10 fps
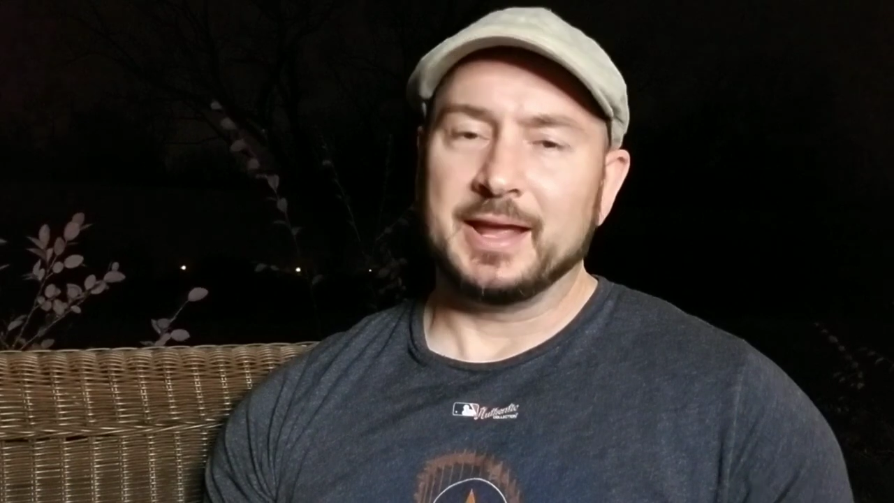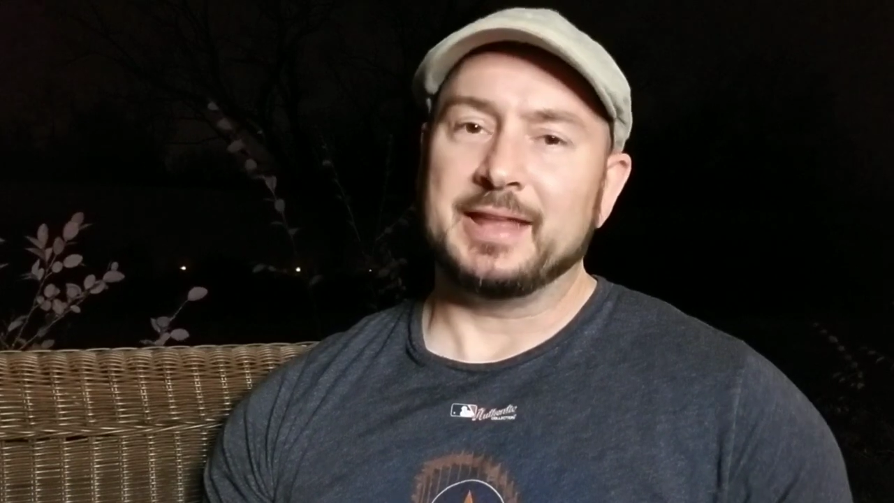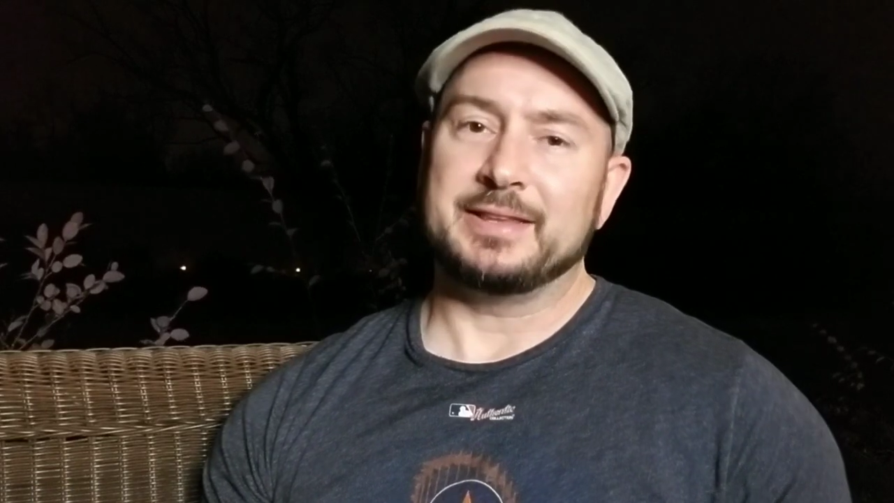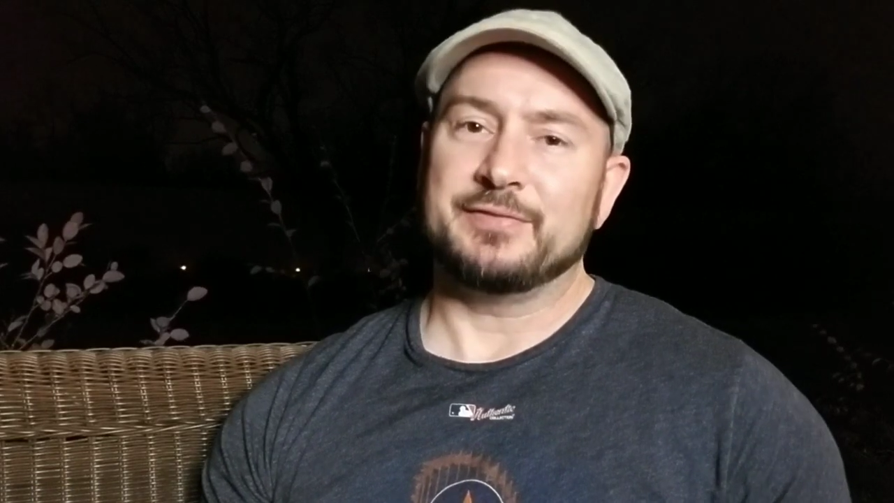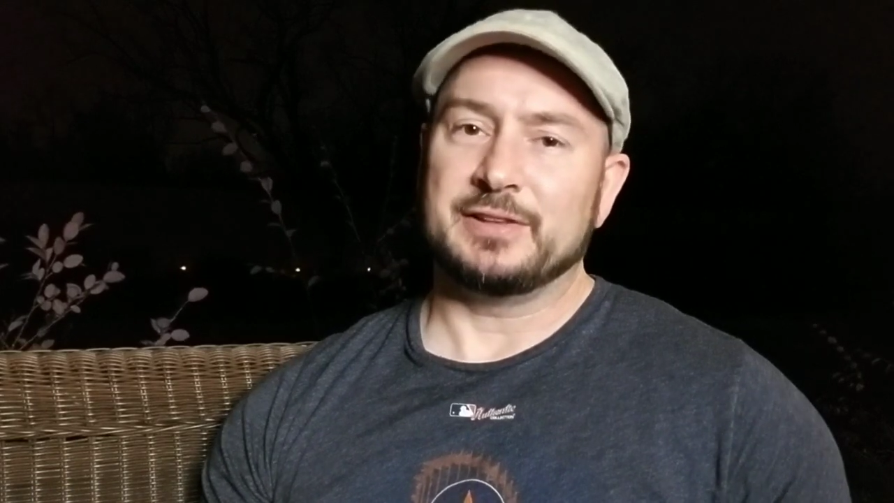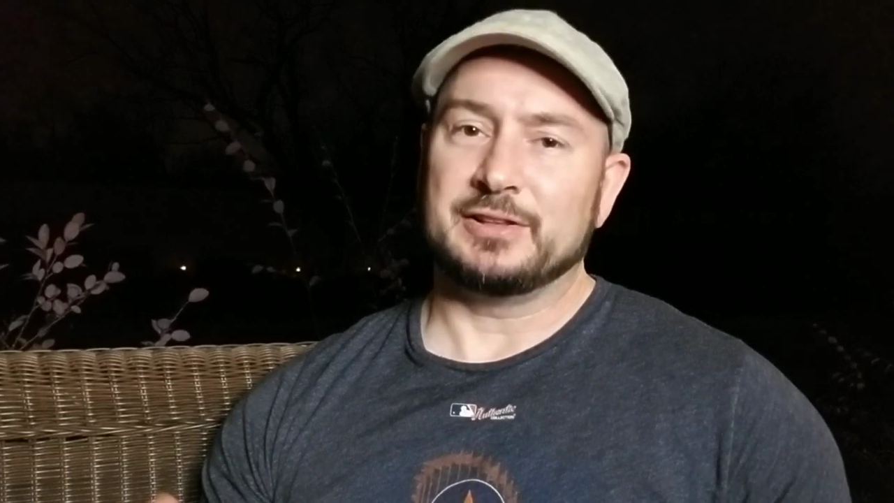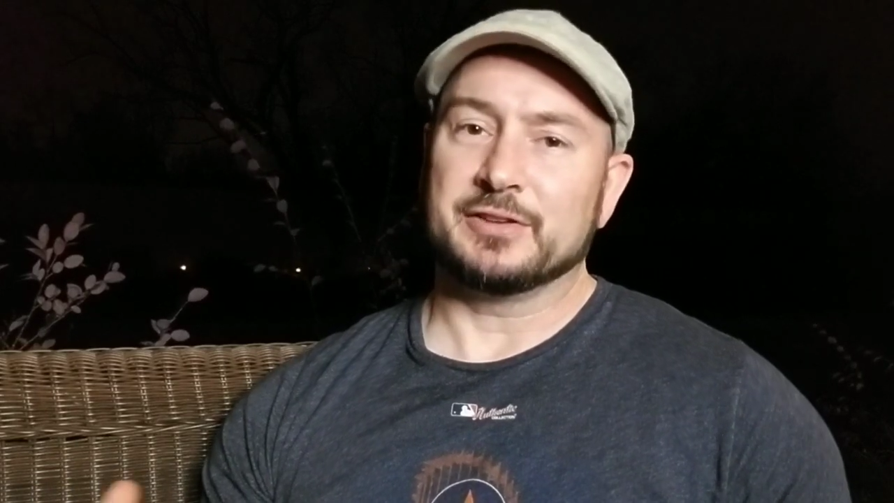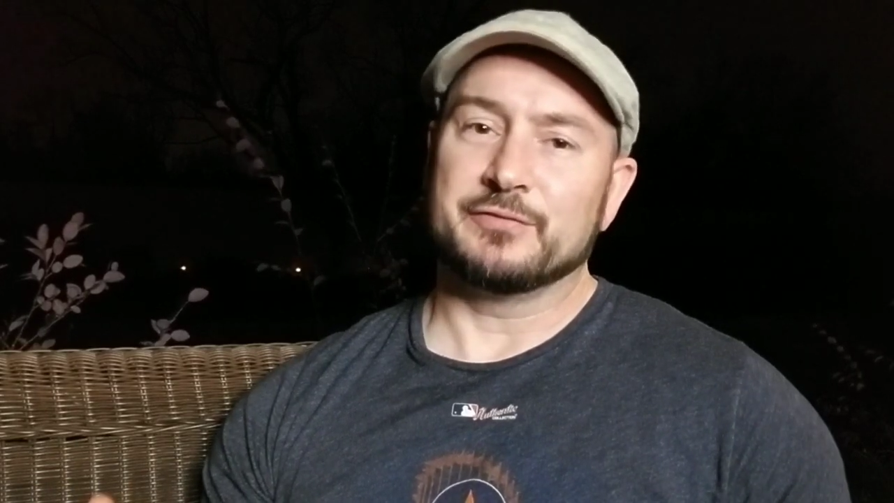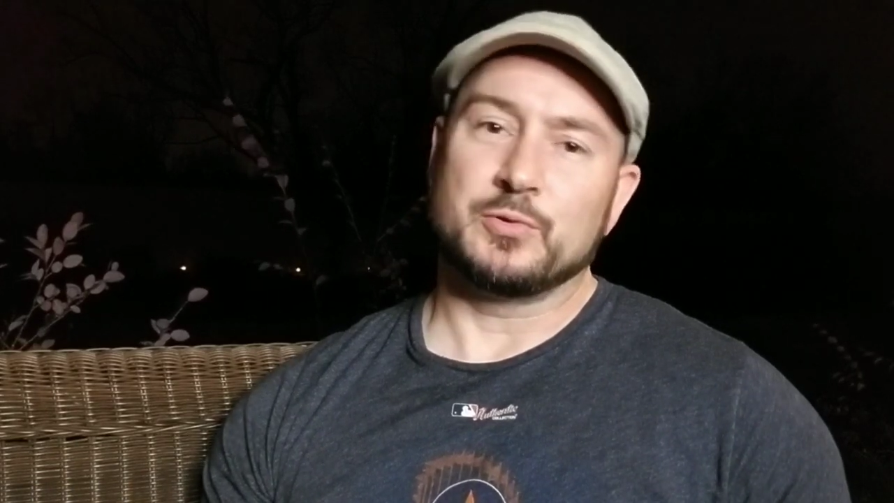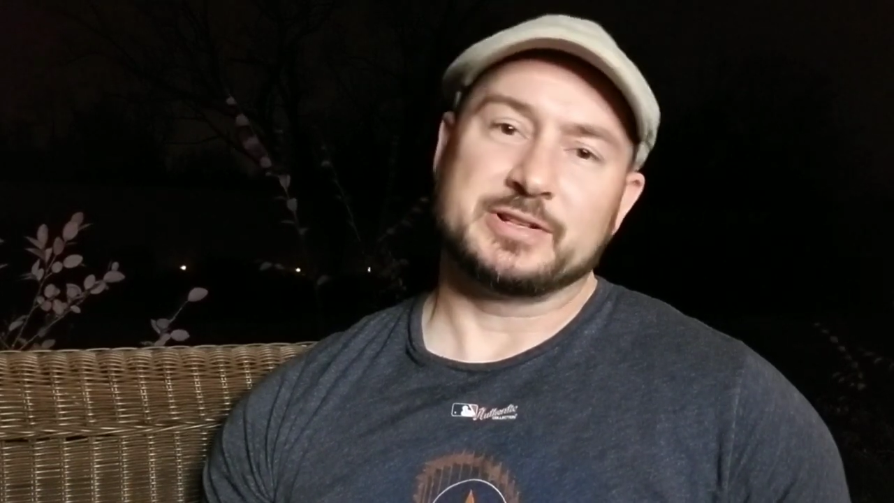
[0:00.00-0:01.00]
And definitely
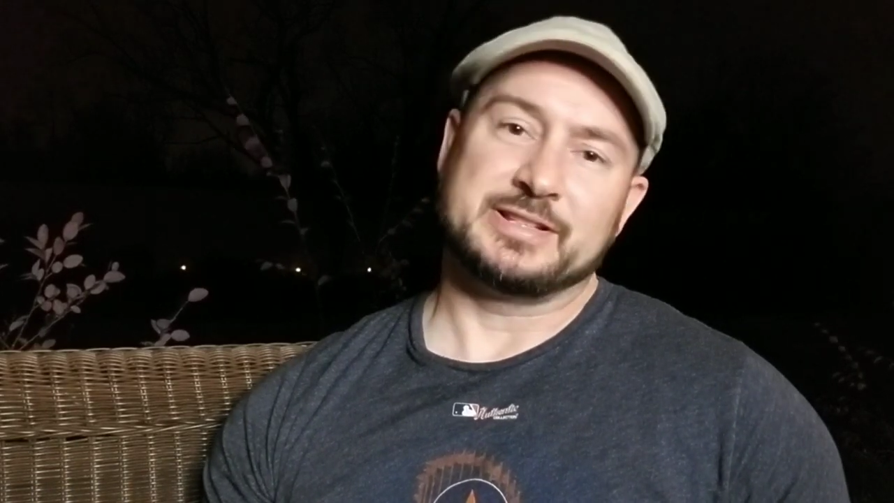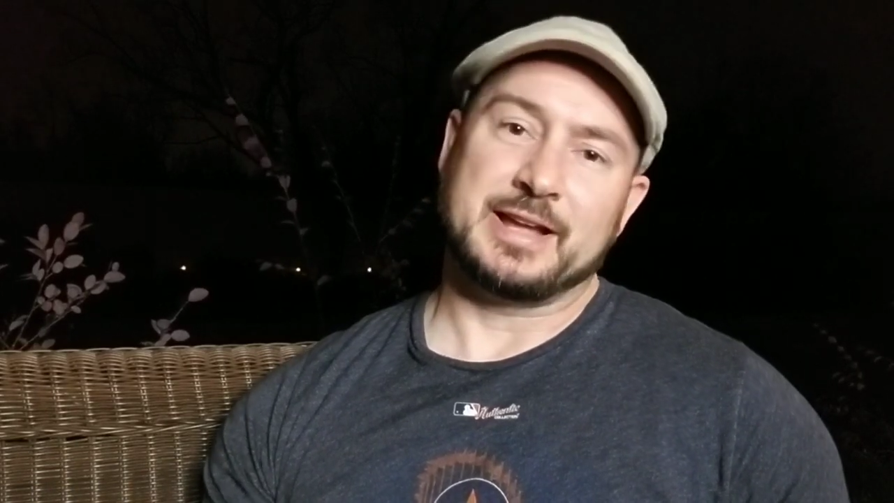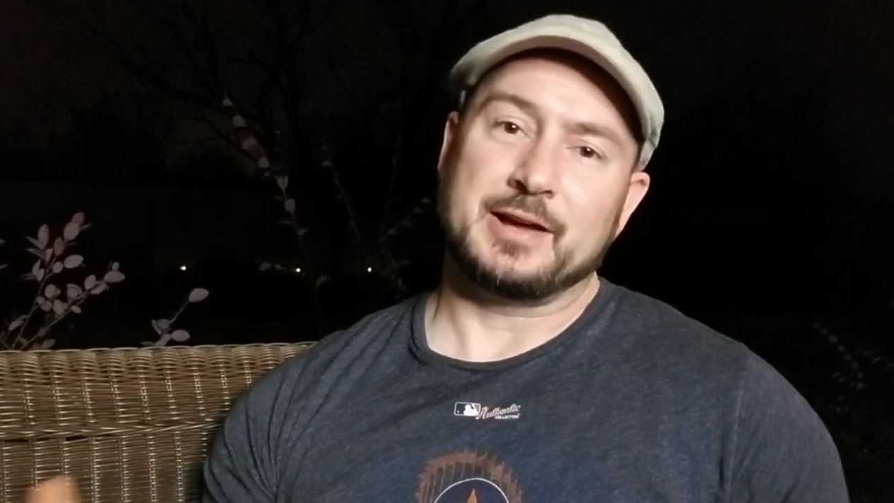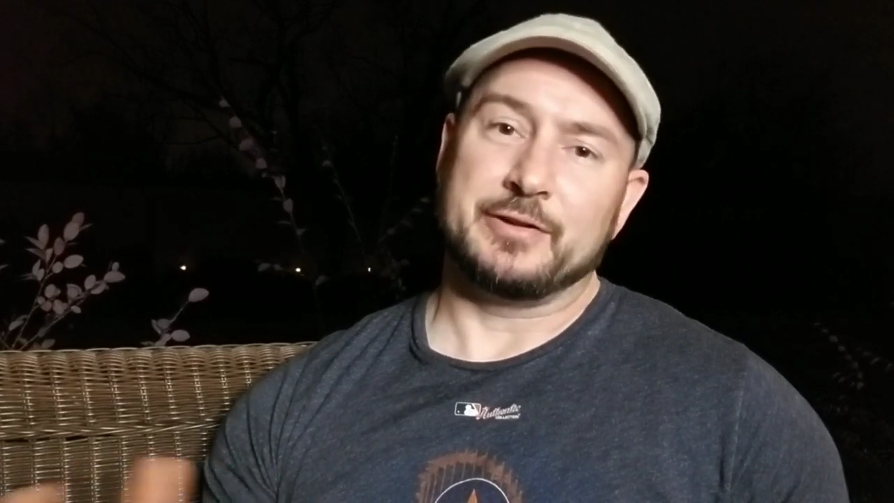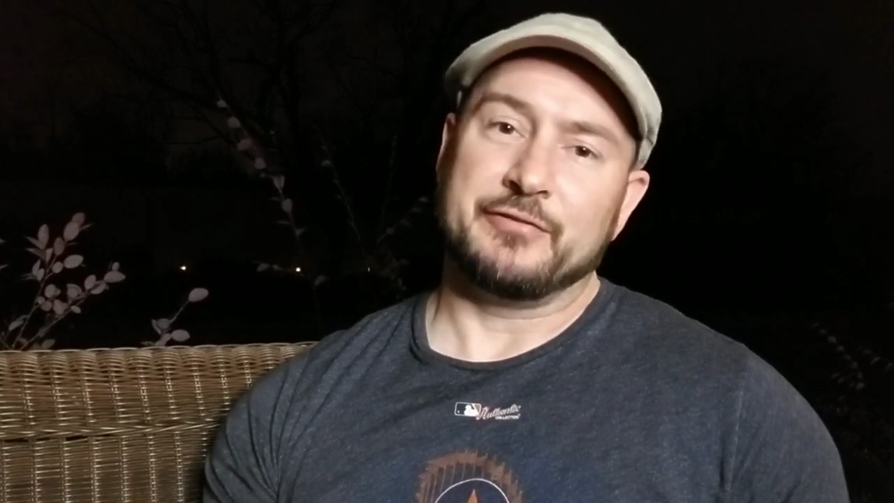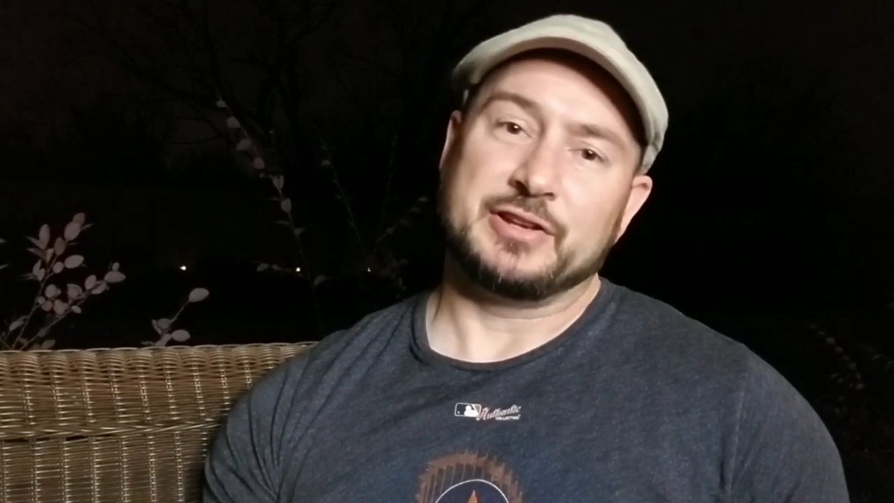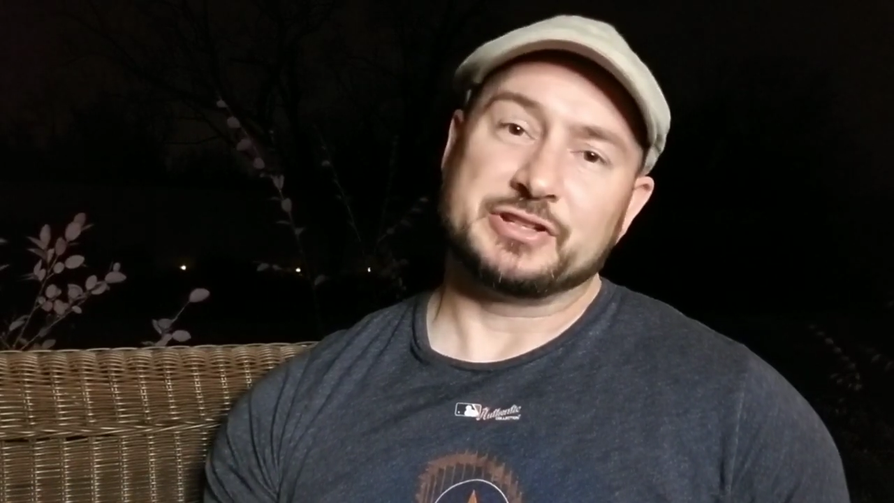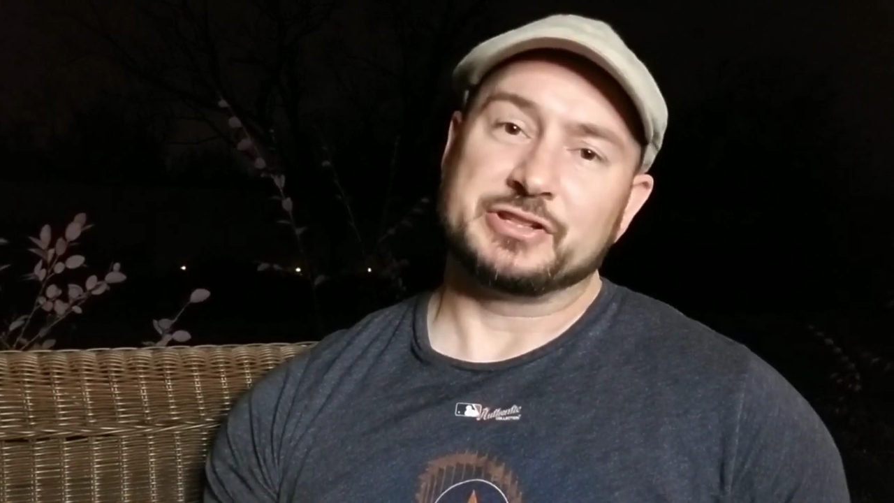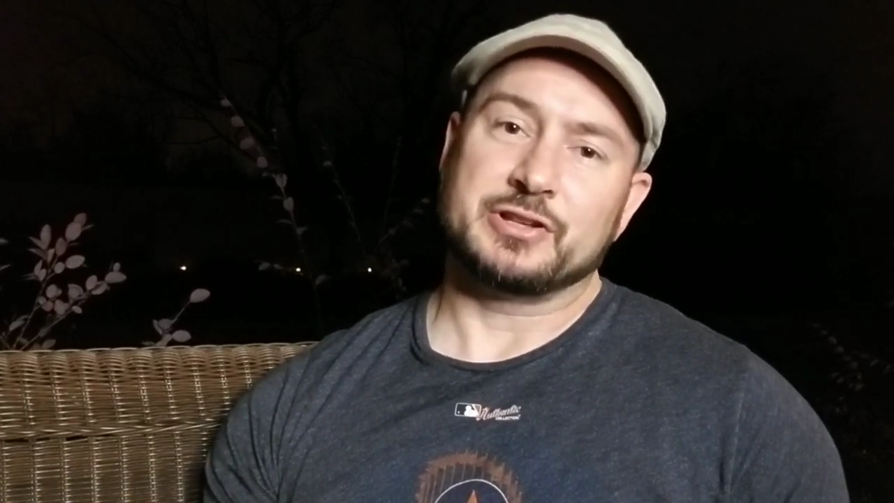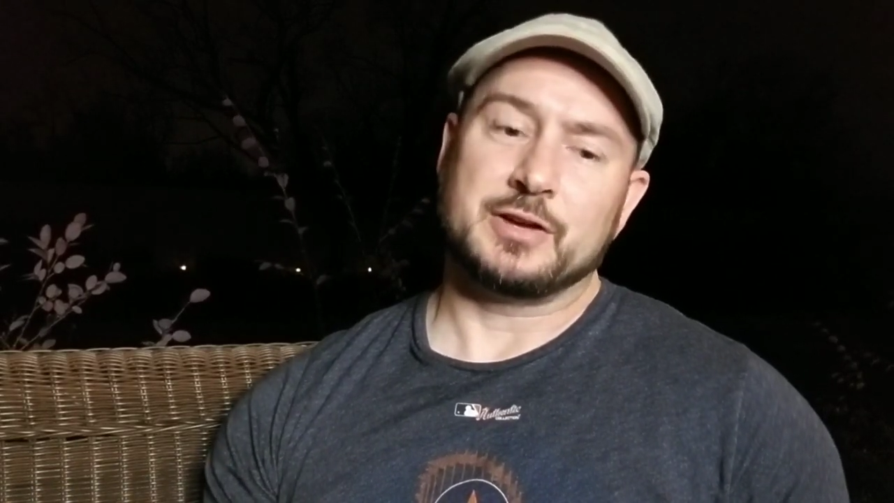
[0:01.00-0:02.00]
looking forward to see how it
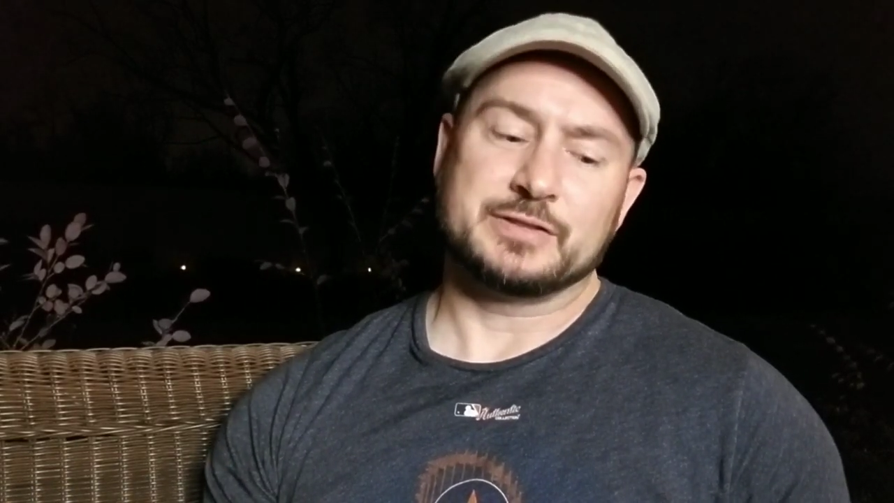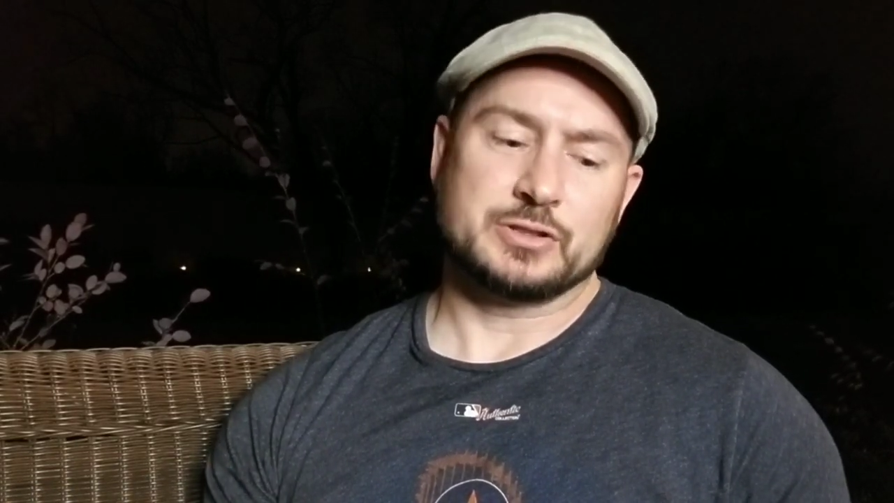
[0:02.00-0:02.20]
finishes off.